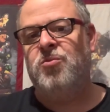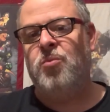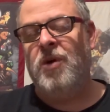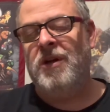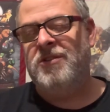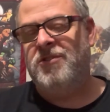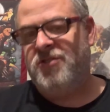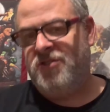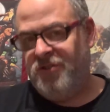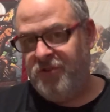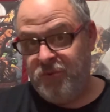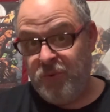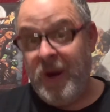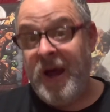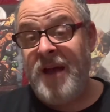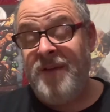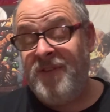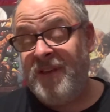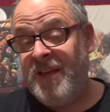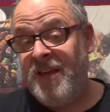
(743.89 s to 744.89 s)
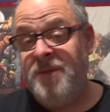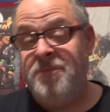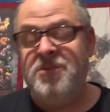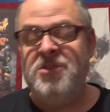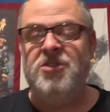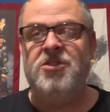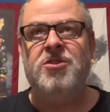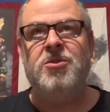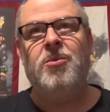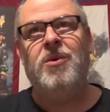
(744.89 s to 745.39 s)
what's driving him
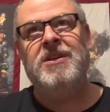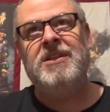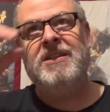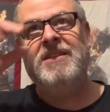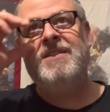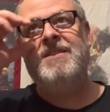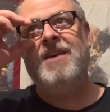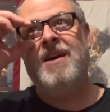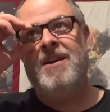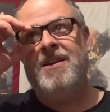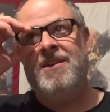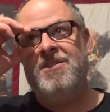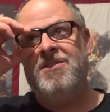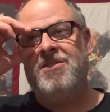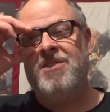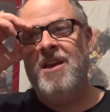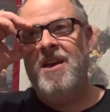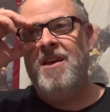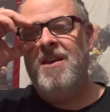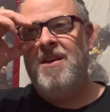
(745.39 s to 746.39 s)
to do what he does.